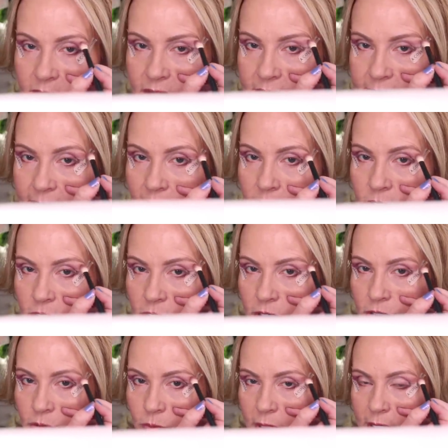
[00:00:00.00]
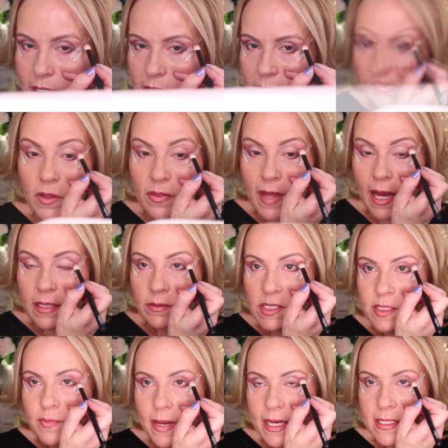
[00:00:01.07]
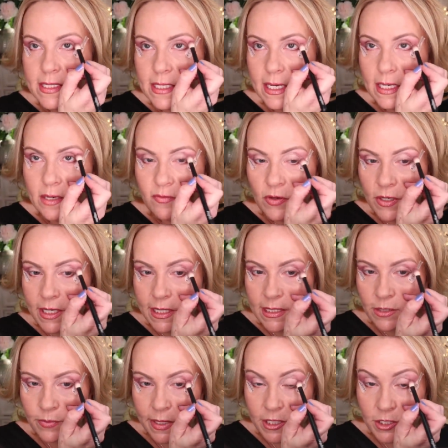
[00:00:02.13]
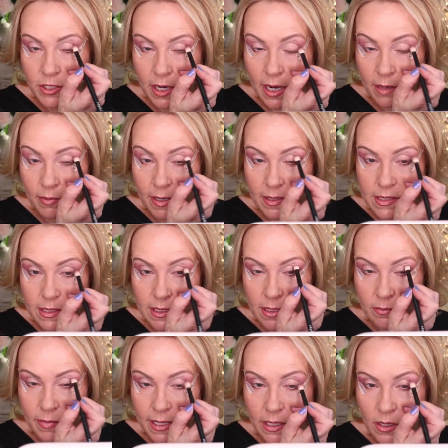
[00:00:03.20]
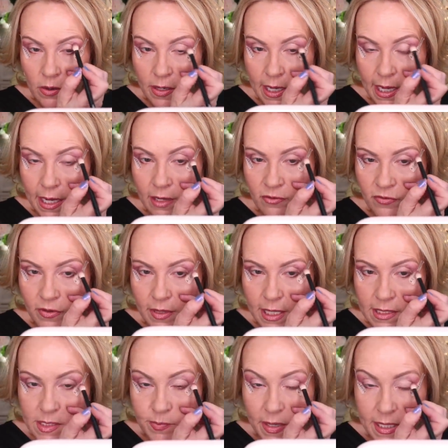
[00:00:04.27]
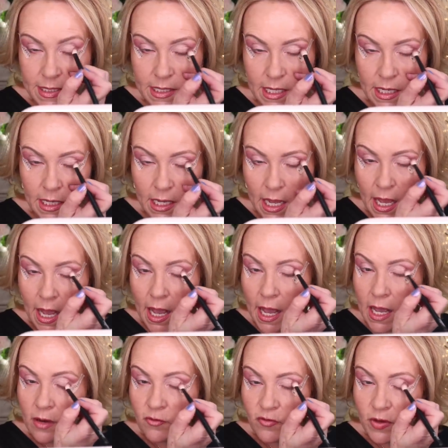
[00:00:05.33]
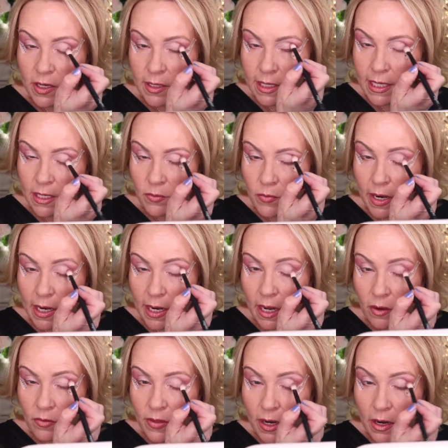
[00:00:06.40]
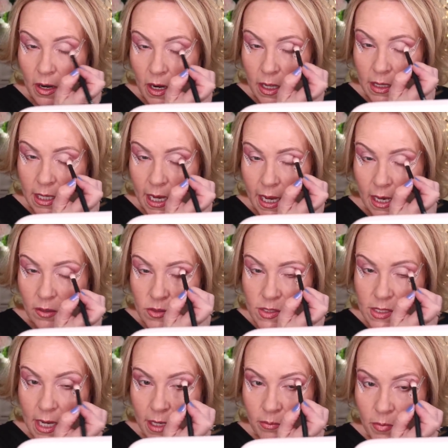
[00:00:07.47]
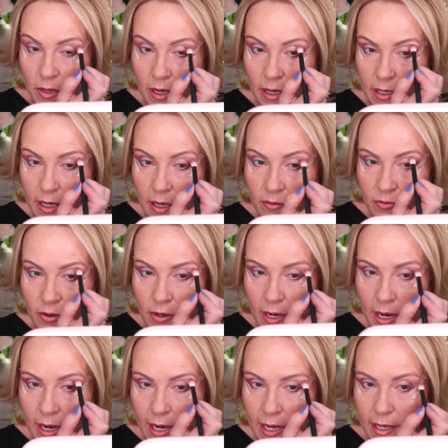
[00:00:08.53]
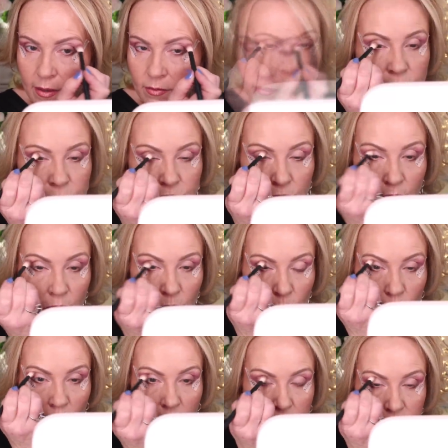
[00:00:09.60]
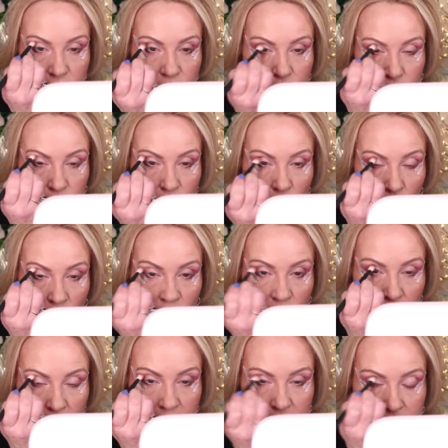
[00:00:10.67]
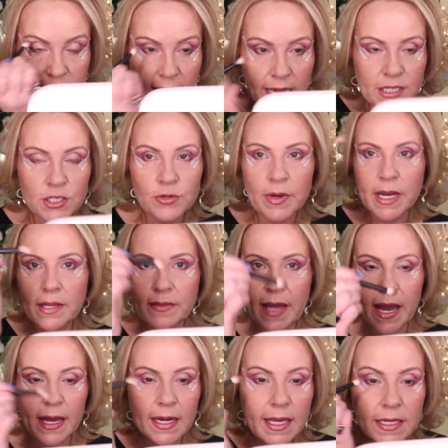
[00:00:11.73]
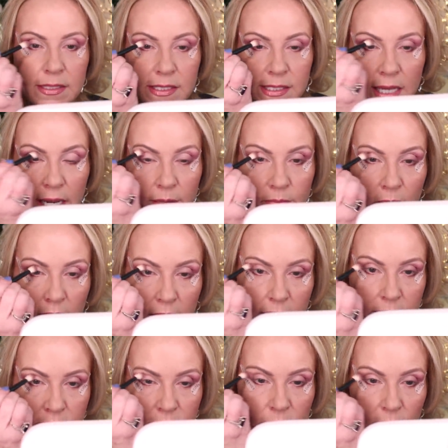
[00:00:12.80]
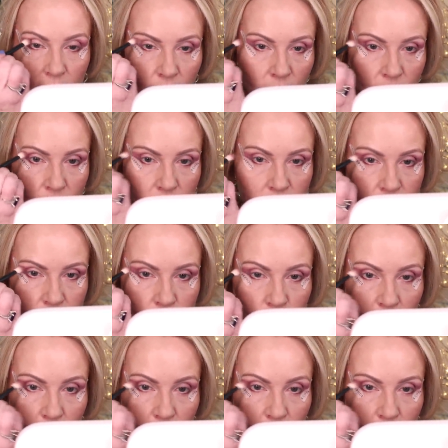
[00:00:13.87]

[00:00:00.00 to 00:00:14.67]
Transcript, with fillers: of a downturned one. Fill that space in. If you need to raise your eyebrows a little bit, go ahead, fill that space in and fill in right out there on the outside part of your eye. You don't want to over exaggerate that inside part. You just